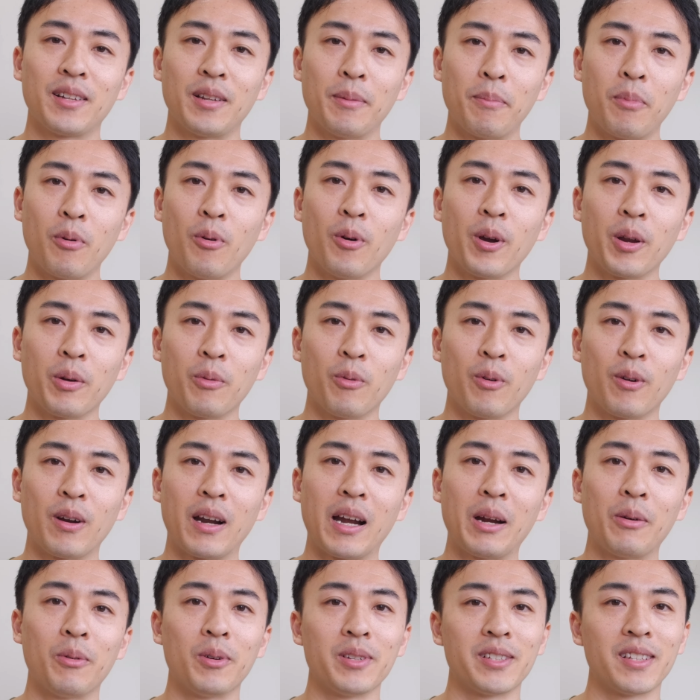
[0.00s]
the point where
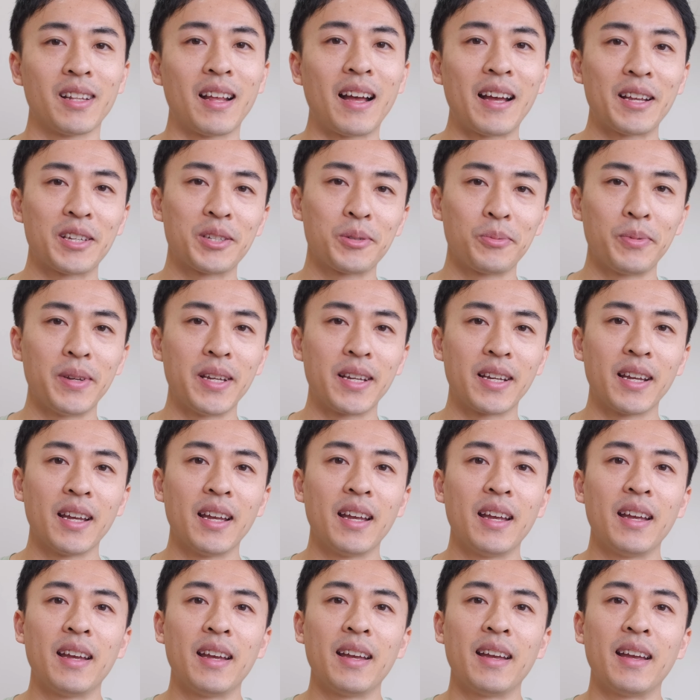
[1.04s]
I was last week
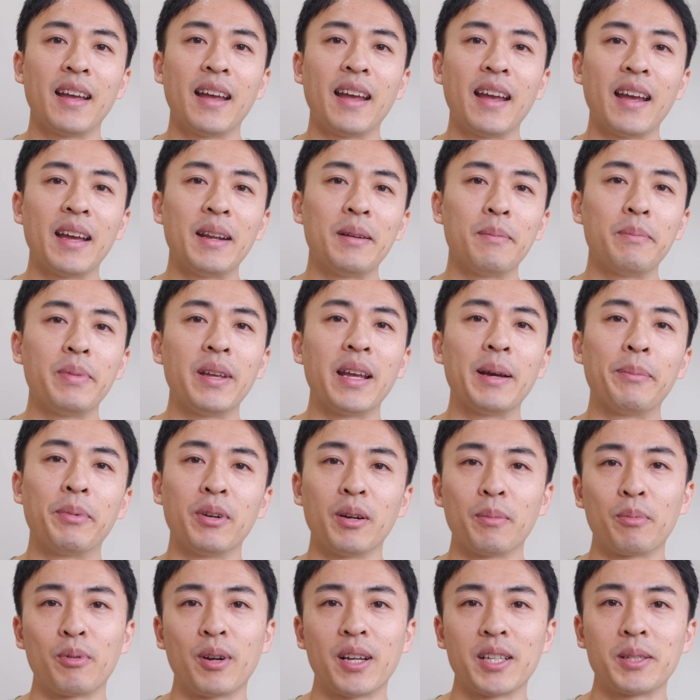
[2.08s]
and be able
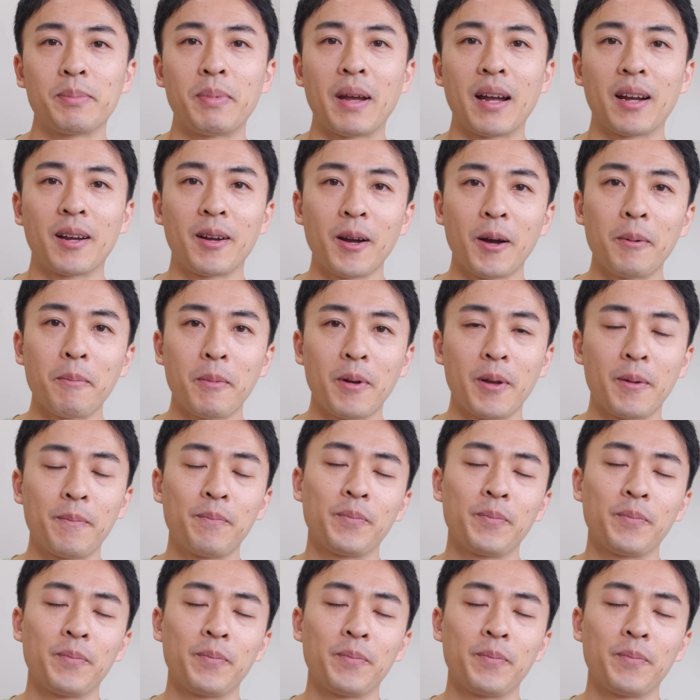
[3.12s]
to press back up.